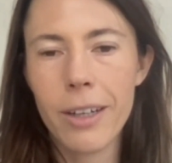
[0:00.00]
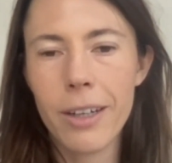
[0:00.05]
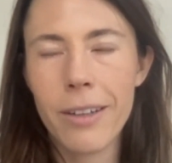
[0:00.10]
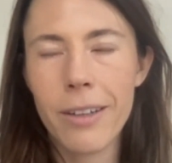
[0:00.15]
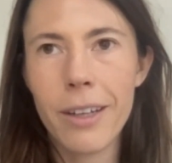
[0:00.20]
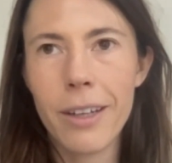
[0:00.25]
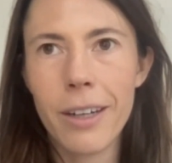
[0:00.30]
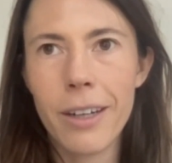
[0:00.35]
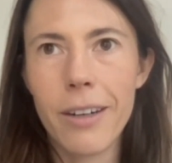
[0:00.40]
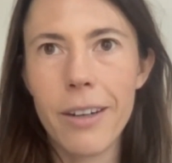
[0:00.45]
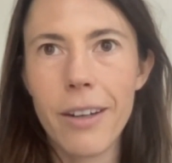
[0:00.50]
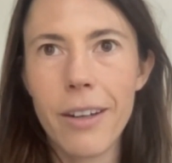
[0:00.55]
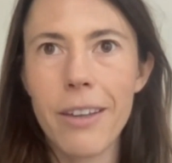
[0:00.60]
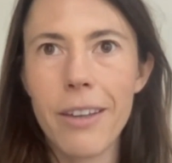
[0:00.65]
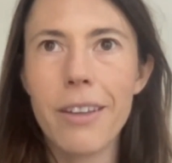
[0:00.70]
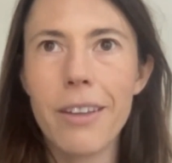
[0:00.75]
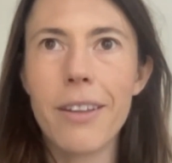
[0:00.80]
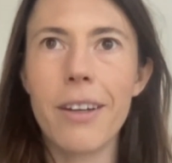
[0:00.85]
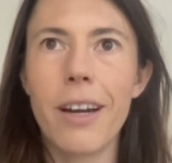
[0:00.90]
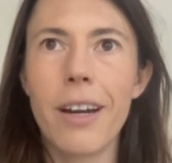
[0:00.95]
And then I
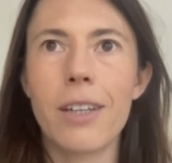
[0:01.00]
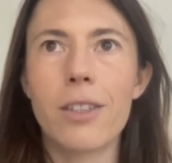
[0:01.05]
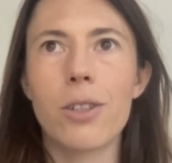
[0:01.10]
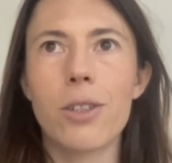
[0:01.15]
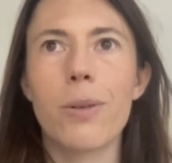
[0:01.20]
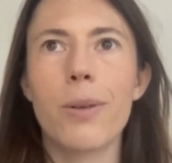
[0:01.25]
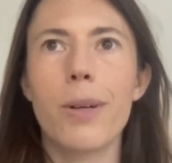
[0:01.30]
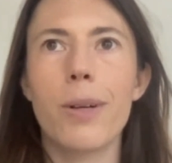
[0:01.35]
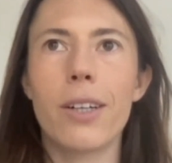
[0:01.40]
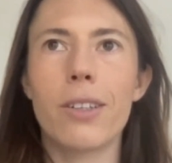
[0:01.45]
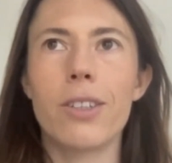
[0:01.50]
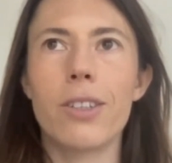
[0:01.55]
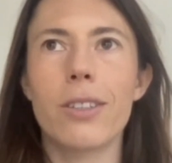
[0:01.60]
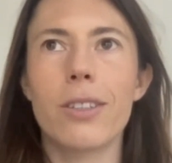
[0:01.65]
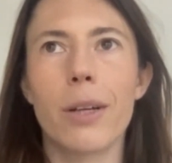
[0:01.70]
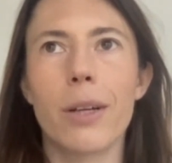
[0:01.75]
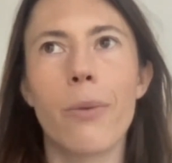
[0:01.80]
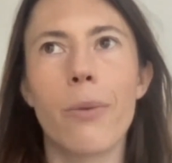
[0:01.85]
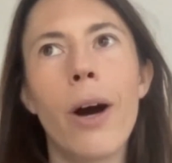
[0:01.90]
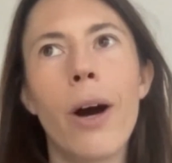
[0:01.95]
think the natural reaction is
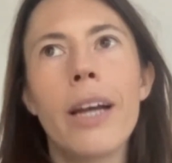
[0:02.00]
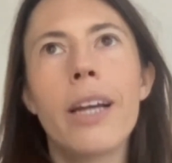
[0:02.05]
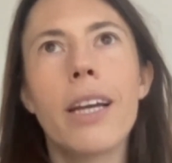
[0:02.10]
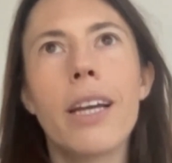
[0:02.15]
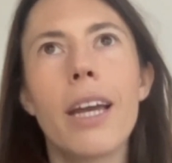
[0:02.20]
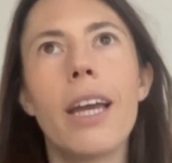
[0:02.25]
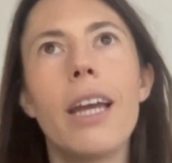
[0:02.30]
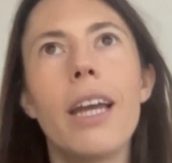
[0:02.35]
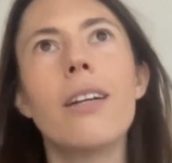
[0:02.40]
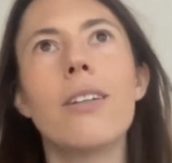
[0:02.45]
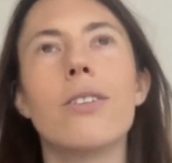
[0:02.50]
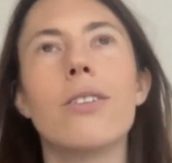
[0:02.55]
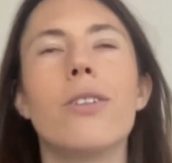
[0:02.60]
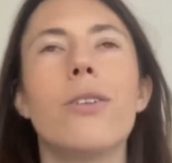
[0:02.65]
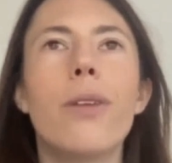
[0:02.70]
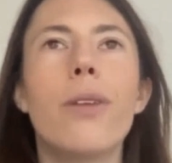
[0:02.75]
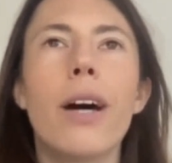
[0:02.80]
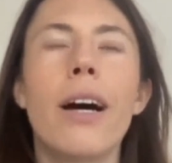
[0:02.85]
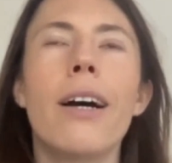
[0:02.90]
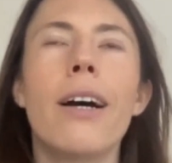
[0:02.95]
like, well, I can't
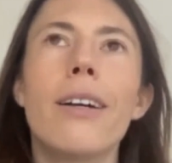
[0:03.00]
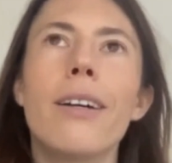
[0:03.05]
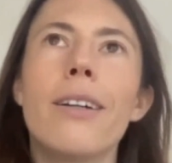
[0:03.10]
do that.